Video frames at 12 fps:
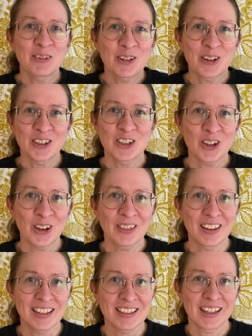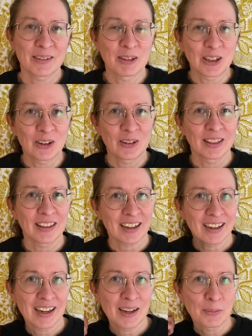you enjoyed this, let me know in the
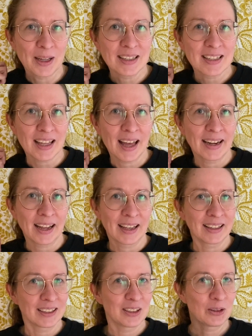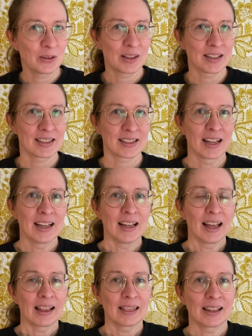comments, and I can do this
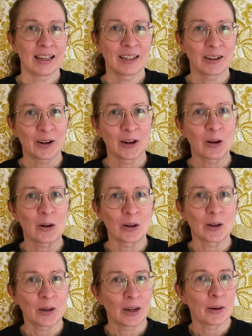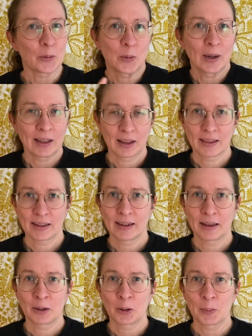later on with
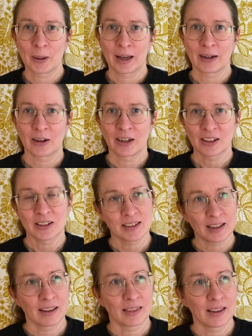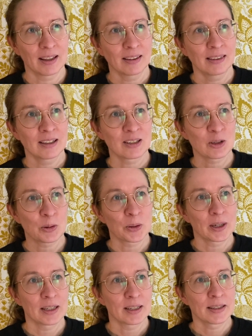another pattern, because I think the
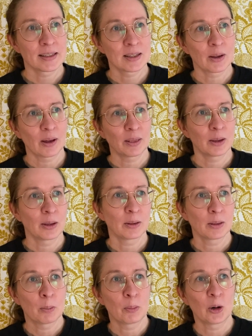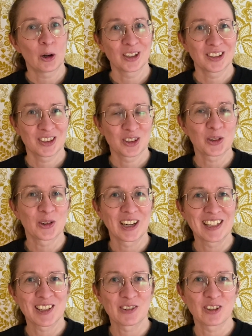stories, the birth
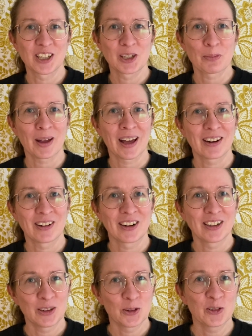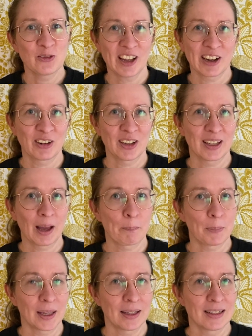stories of each pattern do vary a
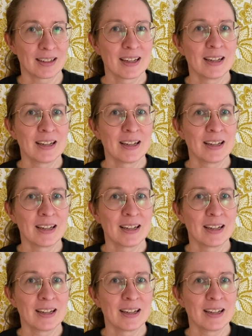bit.